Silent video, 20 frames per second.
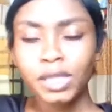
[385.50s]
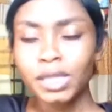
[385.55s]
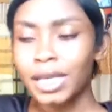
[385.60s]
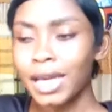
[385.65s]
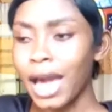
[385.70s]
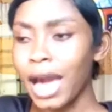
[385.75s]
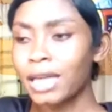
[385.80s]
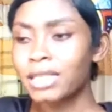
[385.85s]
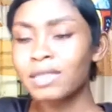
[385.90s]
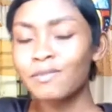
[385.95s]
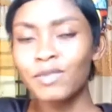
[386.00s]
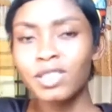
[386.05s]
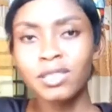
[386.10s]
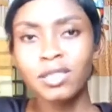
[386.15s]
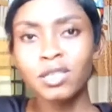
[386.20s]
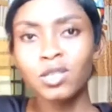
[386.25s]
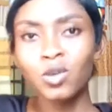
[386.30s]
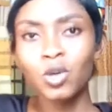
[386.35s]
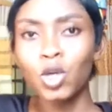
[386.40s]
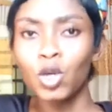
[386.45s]
He asked me,
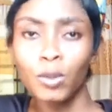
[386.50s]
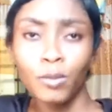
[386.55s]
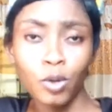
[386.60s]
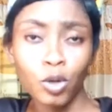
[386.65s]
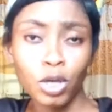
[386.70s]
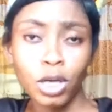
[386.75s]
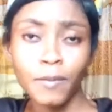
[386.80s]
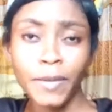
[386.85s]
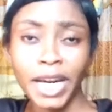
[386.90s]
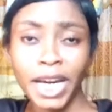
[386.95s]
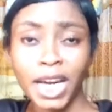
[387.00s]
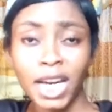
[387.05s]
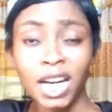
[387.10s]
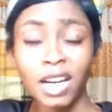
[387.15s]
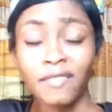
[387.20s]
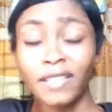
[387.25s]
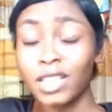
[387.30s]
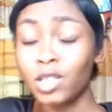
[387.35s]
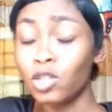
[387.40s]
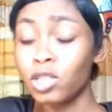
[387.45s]
is this the only bag I
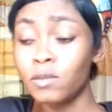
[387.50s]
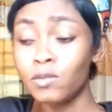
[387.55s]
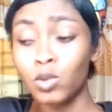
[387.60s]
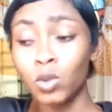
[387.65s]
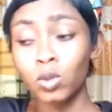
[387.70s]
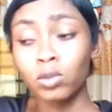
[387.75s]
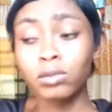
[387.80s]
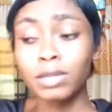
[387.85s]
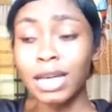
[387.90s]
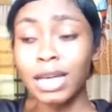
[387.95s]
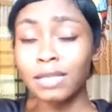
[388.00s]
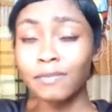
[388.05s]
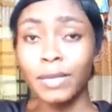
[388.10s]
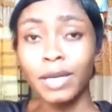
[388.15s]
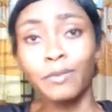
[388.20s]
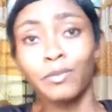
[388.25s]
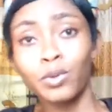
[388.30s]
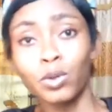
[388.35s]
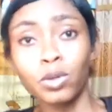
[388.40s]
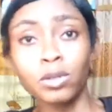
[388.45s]
have? I told him, no, that's
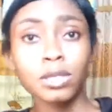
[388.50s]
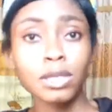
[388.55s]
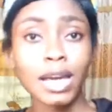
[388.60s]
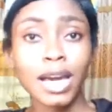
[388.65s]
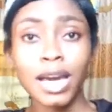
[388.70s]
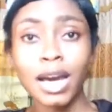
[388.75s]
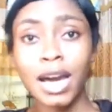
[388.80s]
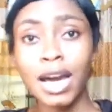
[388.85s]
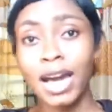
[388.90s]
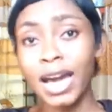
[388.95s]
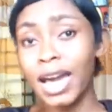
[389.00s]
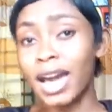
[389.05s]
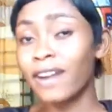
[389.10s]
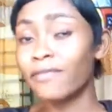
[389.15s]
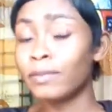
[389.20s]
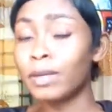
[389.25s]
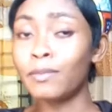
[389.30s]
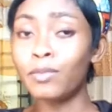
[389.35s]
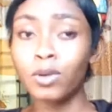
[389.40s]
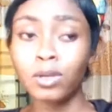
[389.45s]
my box. I
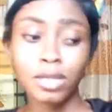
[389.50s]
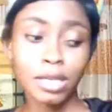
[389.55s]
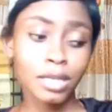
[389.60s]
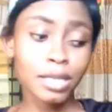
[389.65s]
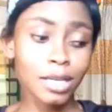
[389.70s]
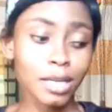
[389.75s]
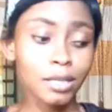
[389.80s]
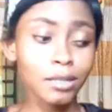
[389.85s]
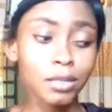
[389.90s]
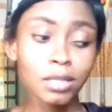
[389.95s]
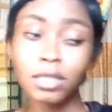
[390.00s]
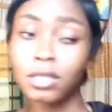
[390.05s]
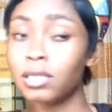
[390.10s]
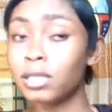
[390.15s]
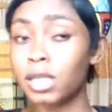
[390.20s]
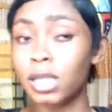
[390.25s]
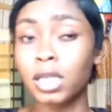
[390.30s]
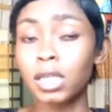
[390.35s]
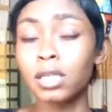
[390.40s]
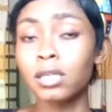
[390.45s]
have my box, and then
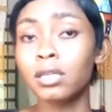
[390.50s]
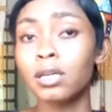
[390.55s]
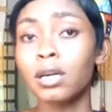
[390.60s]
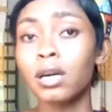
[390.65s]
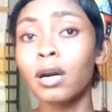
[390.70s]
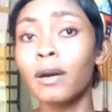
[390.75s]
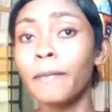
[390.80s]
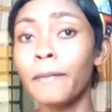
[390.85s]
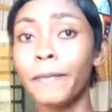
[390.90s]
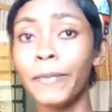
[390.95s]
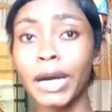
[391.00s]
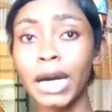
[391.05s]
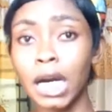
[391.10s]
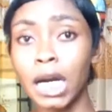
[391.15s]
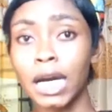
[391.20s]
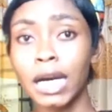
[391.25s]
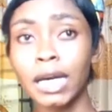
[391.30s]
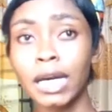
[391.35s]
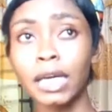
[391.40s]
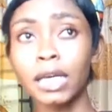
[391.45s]
the
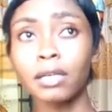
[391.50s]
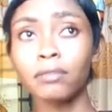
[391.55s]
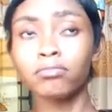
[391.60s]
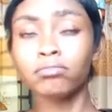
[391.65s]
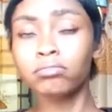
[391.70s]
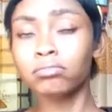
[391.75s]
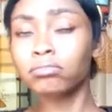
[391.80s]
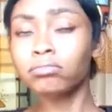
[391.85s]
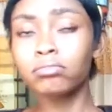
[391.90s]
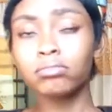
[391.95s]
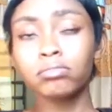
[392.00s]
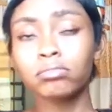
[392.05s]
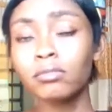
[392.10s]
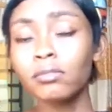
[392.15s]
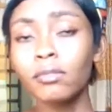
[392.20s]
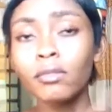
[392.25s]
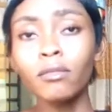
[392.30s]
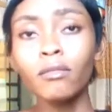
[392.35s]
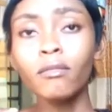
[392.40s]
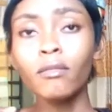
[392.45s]
bag I
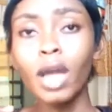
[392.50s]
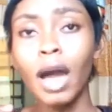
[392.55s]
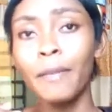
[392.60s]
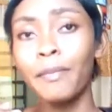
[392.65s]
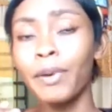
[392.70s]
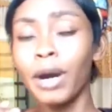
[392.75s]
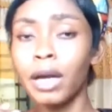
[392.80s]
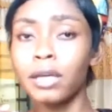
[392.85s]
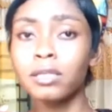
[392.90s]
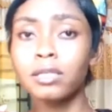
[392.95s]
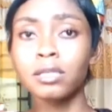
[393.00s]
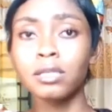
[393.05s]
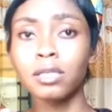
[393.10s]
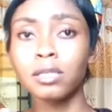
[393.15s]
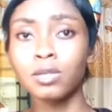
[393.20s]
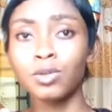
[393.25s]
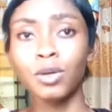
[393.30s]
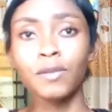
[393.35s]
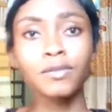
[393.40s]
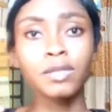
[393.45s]
packed
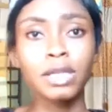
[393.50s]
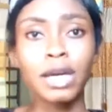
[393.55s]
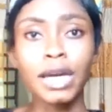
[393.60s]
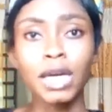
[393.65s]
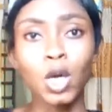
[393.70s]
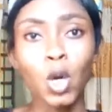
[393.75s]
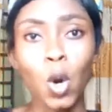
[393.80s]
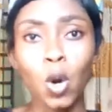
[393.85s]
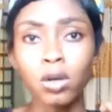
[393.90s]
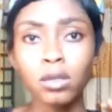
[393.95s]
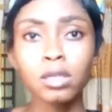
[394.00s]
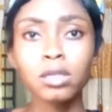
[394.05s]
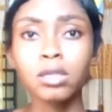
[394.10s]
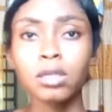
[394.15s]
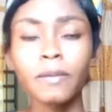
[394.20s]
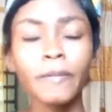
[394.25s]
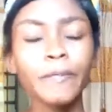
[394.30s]
the stuffs I got.